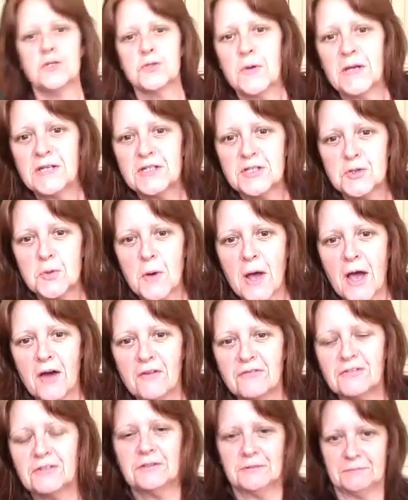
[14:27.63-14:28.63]
20 to
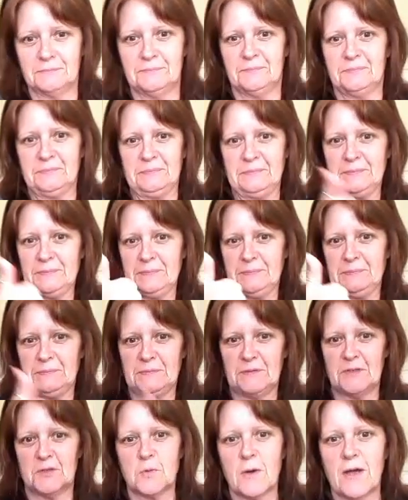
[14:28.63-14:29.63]
12.
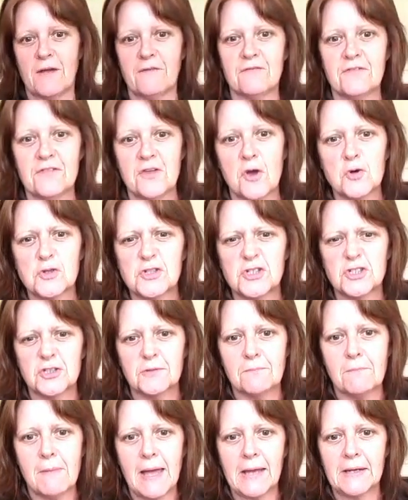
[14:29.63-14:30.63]
Just waiting for the
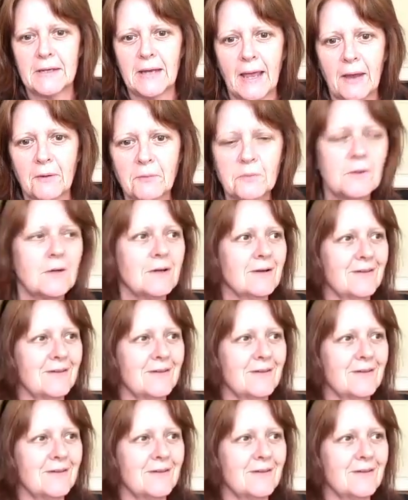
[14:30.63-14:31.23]
oxygen man now.